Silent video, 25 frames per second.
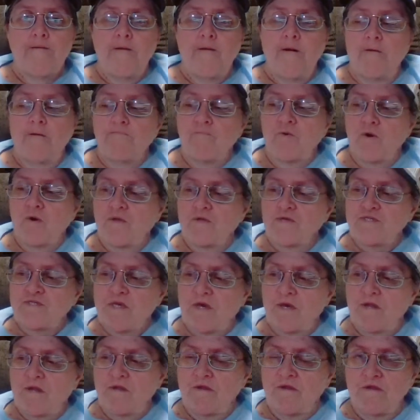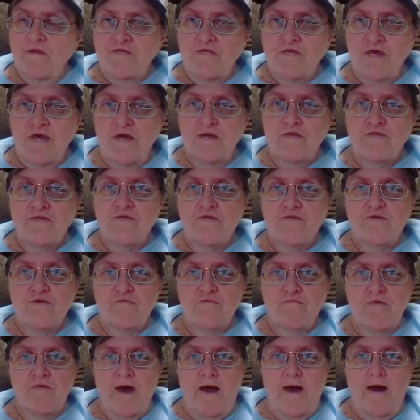I'm going to set an intent to
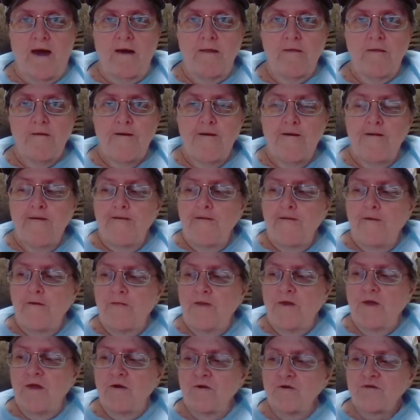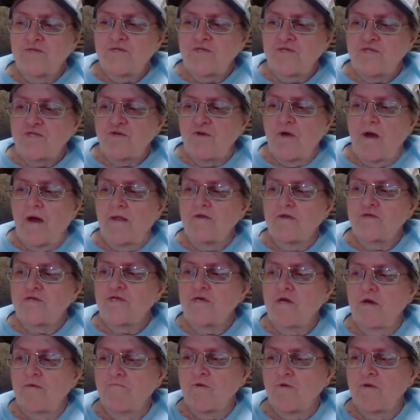do that. And here's the
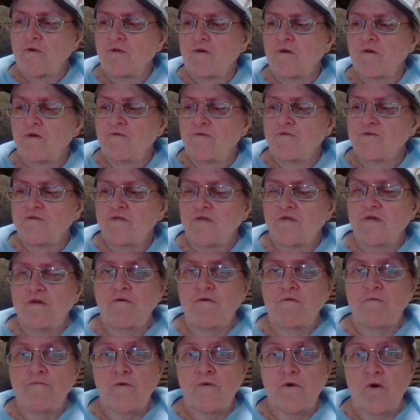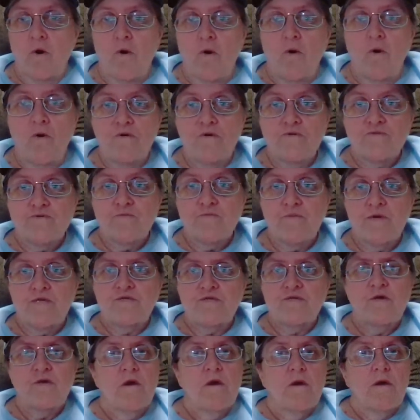strategy I'm going to use, and here are the goals,
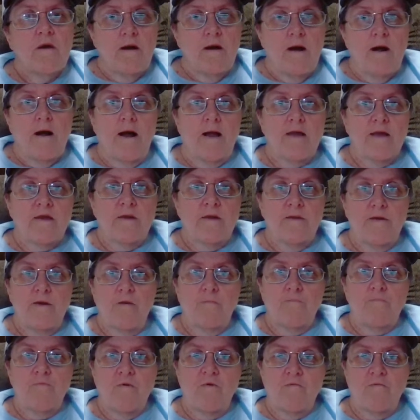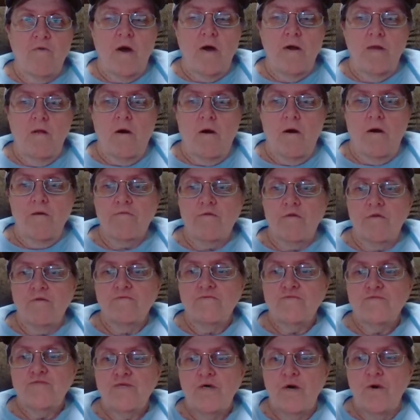which I can help provide
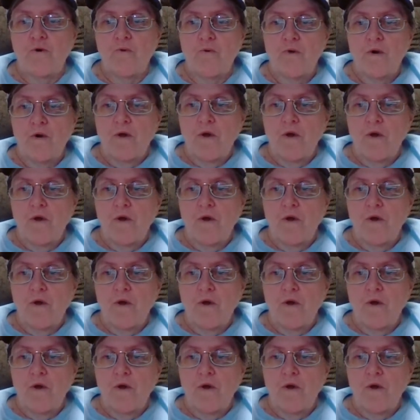often. So